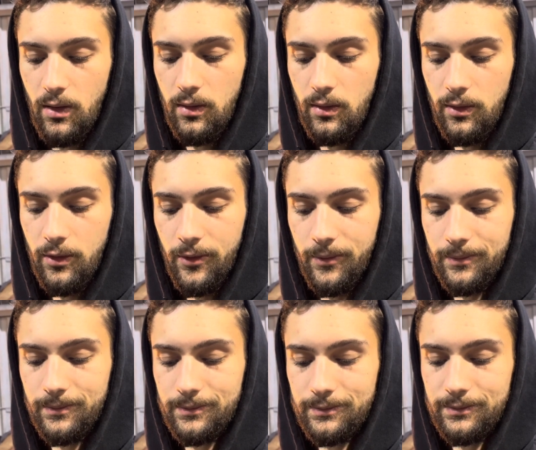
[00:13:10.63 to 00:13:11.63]
know,
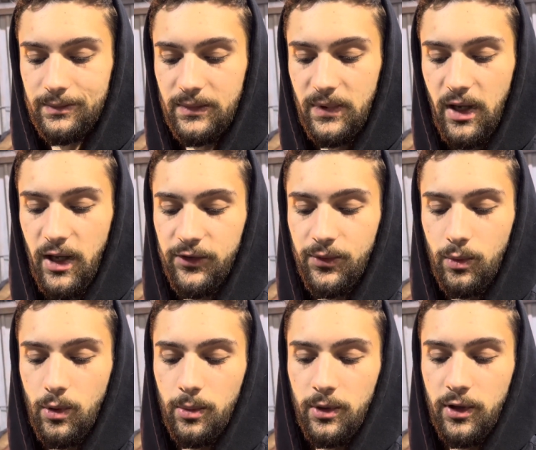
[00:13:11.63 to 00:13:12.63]
as for
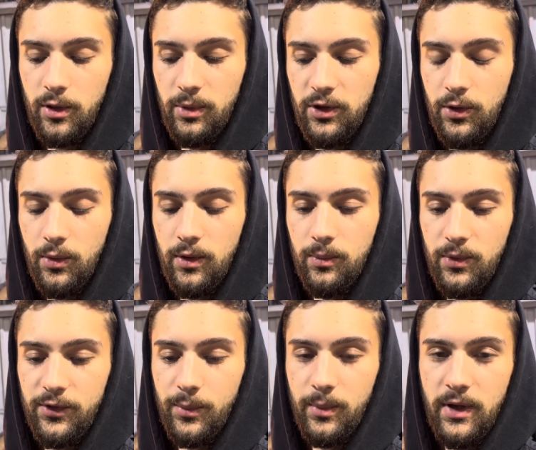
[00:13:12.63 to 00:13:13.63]
what we're going to be doing with
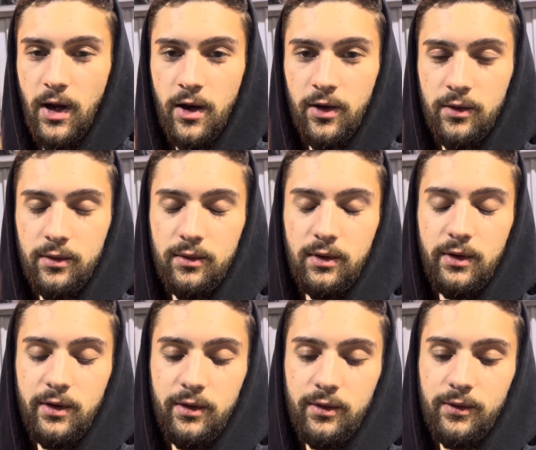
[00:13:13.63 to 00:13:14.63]
the Miata,
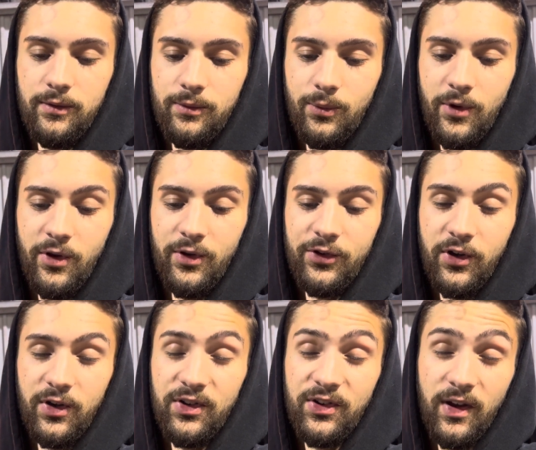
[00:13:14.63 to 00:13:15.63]
whether it's
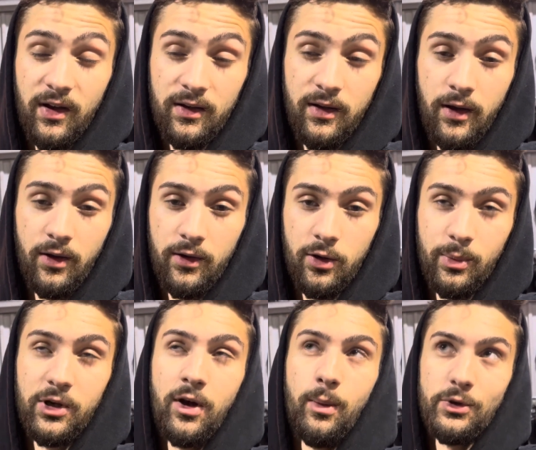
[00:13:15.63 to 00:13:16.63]
going to stay a daily or
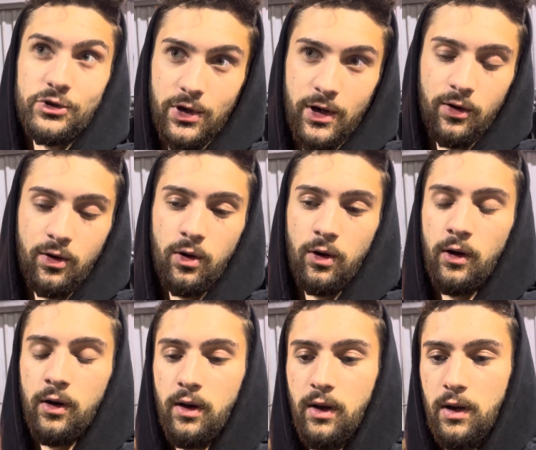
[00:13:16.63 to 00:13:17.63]
become a track
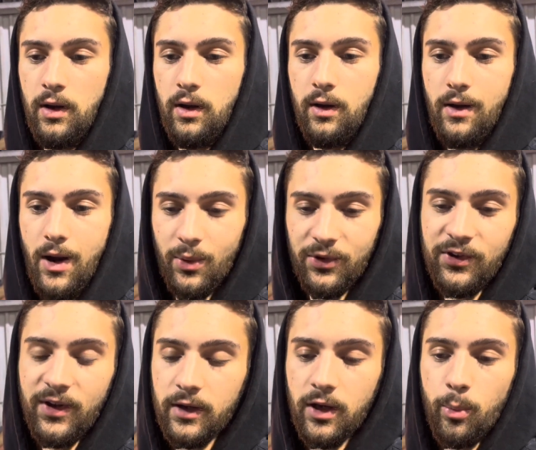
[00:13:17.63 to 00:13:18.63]
car, I was
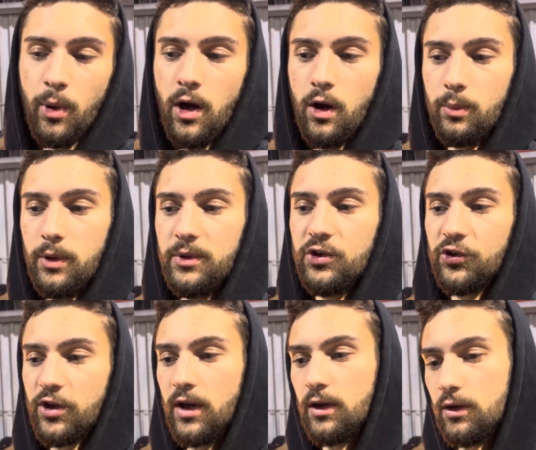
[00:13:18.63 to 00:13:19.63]
thinking about maybe just
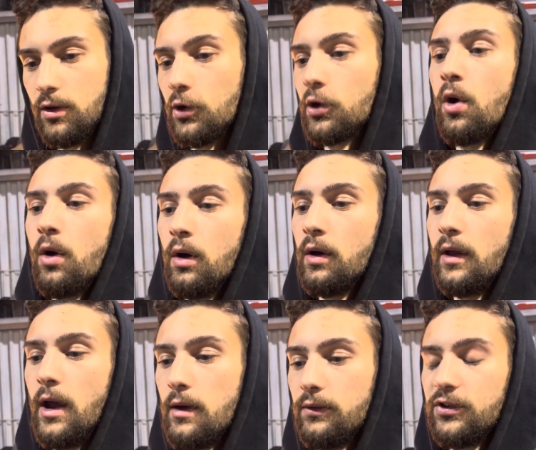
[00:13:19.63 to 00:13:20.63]
getting another car to
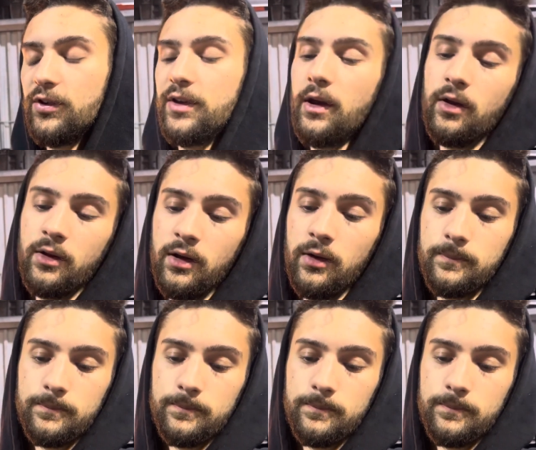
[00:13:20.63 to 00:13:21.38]
have as a daily,